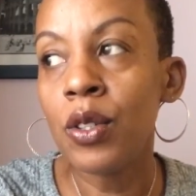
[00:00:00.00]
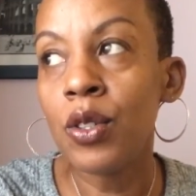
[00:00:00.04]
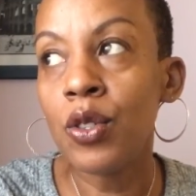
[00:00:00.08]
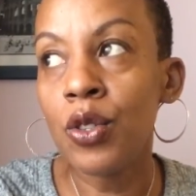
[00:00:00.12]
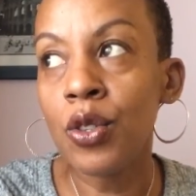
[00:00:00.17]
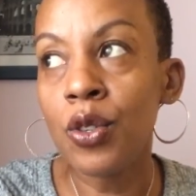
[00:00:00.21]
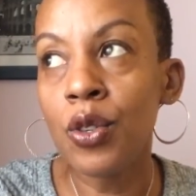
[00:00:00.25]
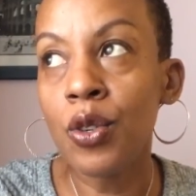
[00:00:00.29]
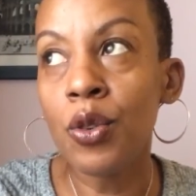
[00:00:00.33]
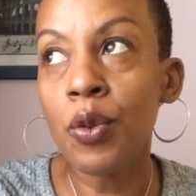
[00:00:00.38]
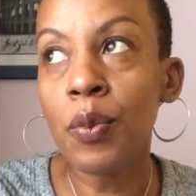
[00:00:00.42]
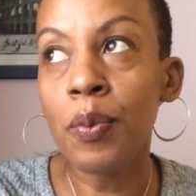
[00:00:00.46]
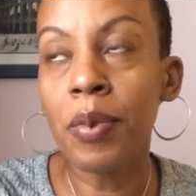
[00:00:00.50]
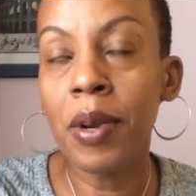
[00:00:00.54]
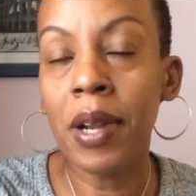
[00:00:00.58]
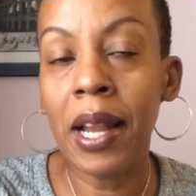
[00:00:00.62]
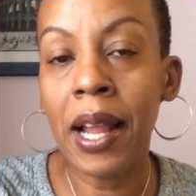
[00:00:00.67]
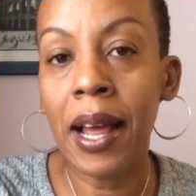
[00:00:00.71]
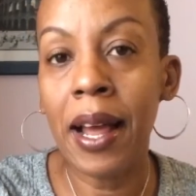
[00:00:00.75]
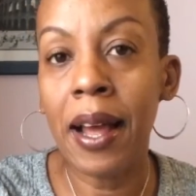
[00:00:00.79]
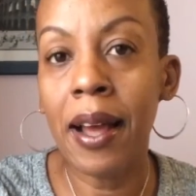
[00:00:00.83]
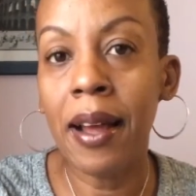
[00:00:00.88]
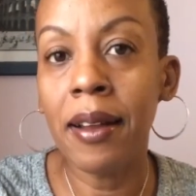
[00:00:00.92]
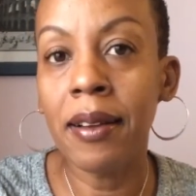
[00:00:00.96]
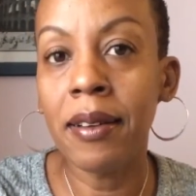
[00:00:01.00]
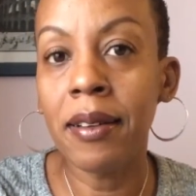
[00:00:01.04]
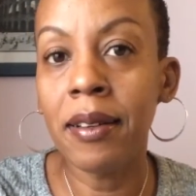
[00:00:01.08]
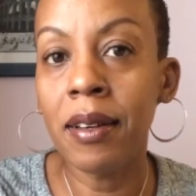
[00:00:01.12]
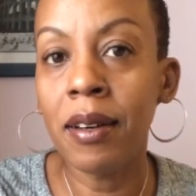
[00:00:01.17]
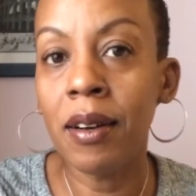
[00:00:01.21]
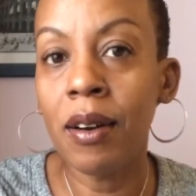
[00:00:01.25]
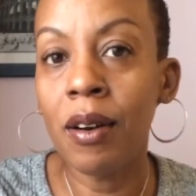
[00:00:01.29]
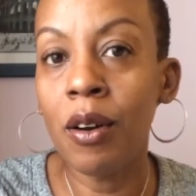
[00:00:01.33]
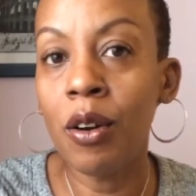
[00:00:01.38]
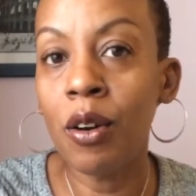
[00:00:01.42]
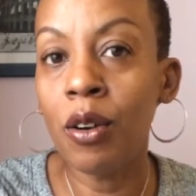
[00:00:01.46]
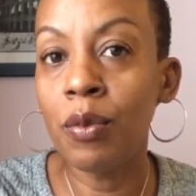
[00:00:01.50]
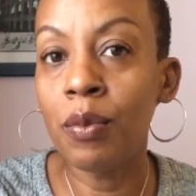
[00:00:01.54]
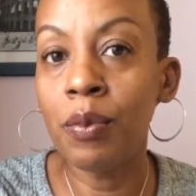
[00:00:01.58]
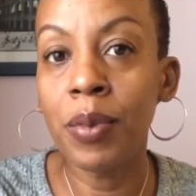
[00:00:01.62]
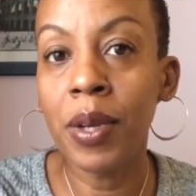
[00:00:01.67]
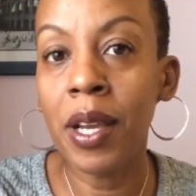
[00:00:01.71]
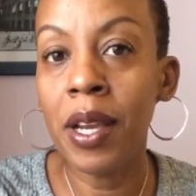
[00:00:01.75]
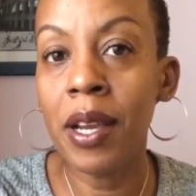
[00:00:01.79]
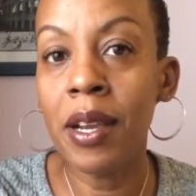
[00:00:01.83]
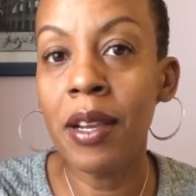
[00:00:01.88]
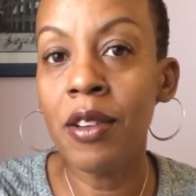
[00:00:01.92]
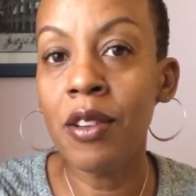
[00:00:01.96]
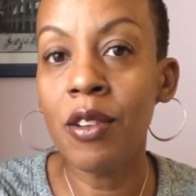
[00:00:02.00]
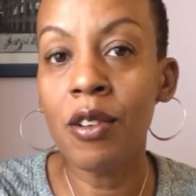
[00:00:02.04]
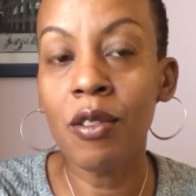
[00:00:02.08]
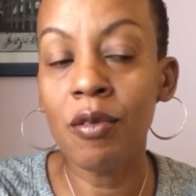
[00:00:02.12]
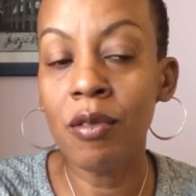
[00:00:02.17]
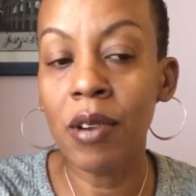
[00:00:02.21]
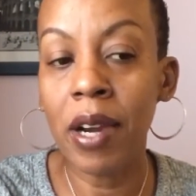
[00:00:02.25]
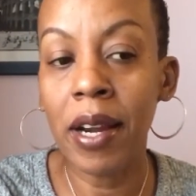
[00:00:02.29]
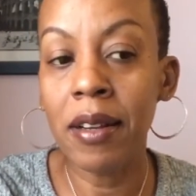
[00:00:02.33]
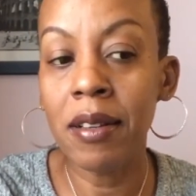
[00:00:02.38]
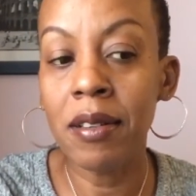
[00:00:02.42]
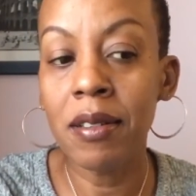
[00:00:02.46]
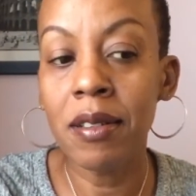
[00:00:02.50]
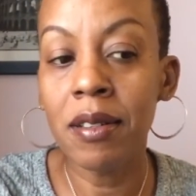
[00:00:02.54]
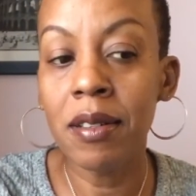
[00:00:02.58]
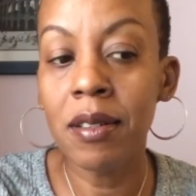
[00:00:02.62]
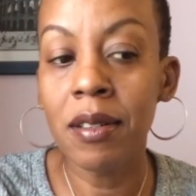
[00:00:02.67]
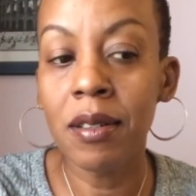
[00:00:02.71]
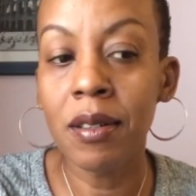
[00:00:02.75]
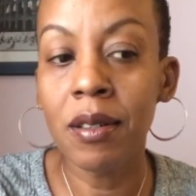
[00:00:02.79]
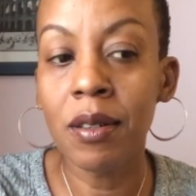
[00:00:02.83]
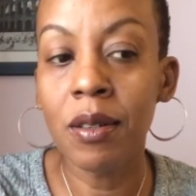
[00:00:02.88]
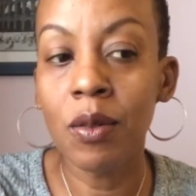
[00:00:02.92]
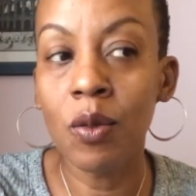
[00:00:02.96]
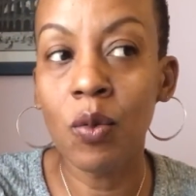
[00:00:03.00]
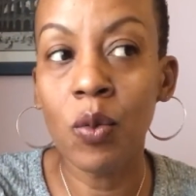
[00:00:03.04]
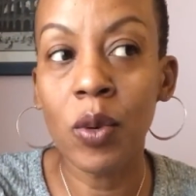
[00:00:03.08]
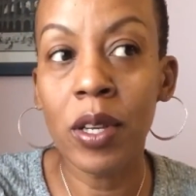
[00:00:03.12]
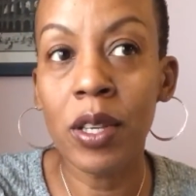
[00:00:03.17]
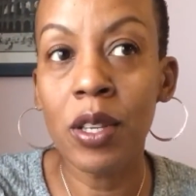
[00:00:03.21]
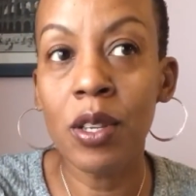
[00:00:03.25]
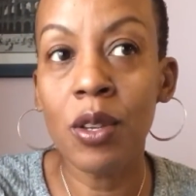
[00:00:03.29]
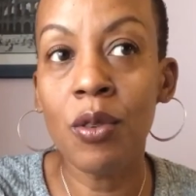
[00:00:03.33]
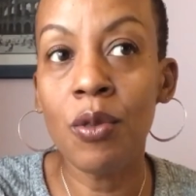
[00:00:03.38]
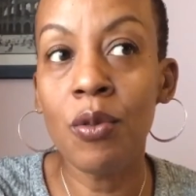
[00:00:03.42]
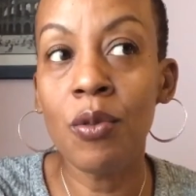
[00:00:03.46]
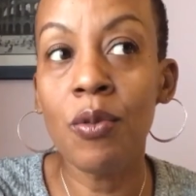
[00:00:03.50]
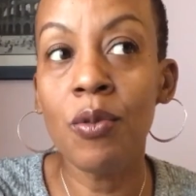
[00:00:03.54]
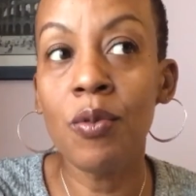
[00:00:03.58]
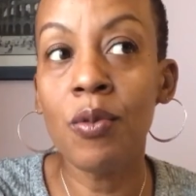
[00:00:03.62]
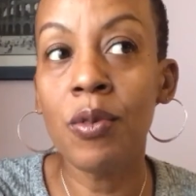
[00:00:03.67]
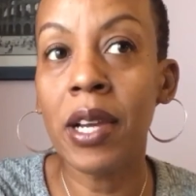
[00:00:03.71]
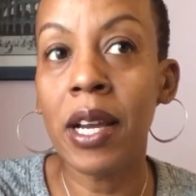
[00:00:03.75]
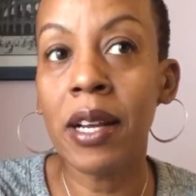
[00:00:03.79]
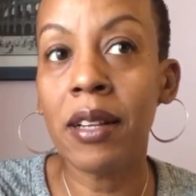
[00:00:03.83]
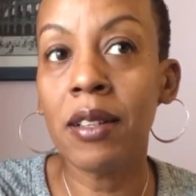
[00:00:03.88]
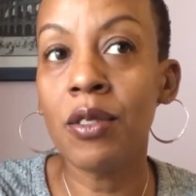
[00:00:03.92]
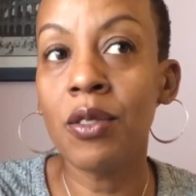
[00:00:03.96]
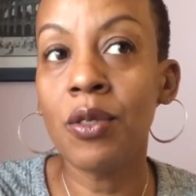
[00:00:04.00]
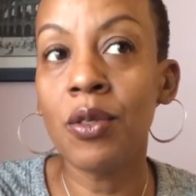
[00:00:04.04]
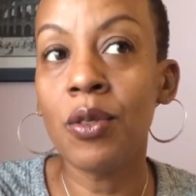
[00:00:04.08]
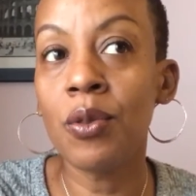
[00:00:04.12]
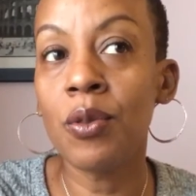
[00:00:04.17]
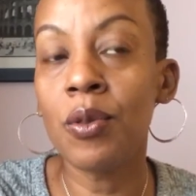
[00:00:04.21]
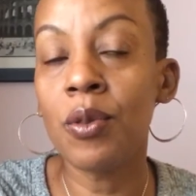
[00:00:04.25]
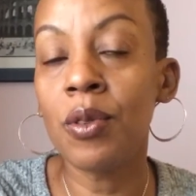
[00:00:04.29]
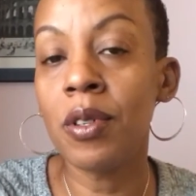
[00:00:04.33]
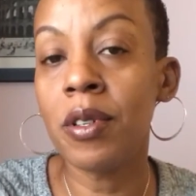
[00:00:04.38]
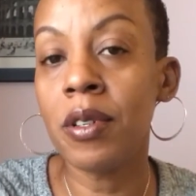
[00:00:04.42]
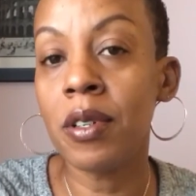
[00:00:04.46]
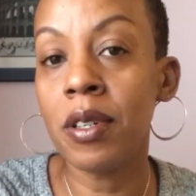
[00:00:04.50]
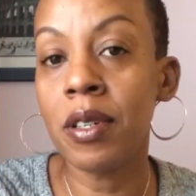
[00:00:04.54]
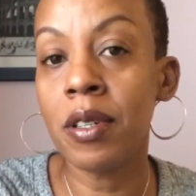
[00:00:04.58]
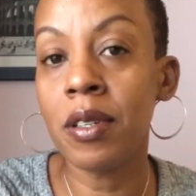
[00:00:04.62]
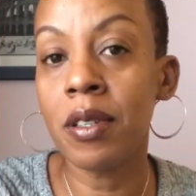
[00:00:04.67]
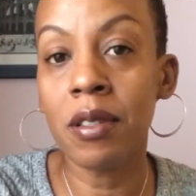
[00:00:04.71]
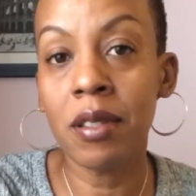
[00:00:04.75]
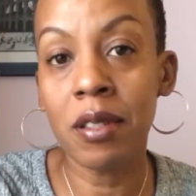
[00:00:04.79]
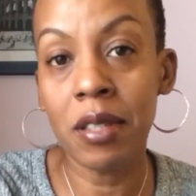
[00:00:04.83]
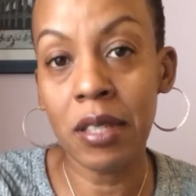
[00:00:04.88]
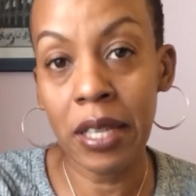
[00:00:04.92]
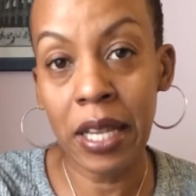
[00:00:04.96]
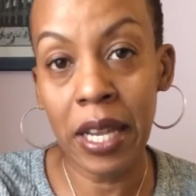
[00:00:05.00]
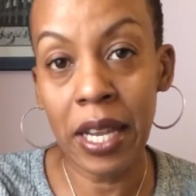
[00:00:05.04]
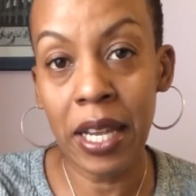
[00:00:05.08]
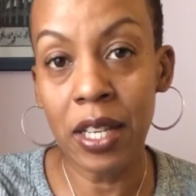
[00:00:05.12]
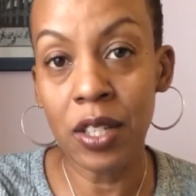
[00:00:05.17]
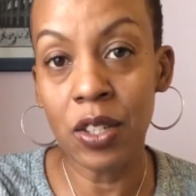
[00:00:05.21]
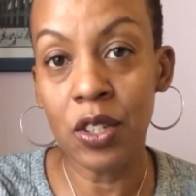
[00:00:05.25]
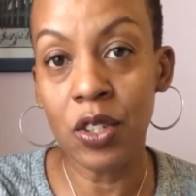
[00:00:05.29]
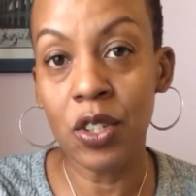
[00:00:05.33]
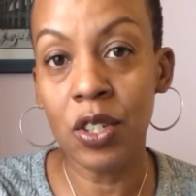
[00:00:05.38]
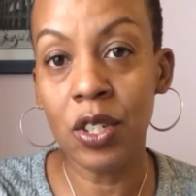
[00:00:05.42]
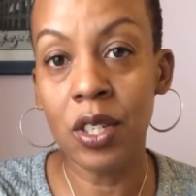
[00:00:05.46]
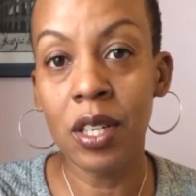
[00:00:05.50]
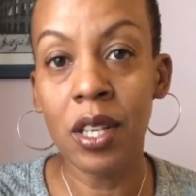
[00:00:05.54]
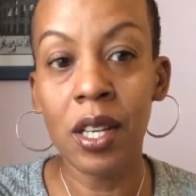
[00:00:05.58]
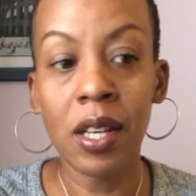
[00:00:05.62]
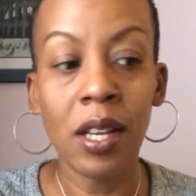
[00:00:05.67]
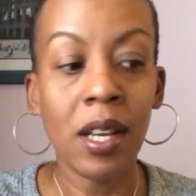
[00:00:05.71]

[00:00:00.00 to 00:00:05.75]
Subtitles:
do you plan on paying your rent when you get to a certain age?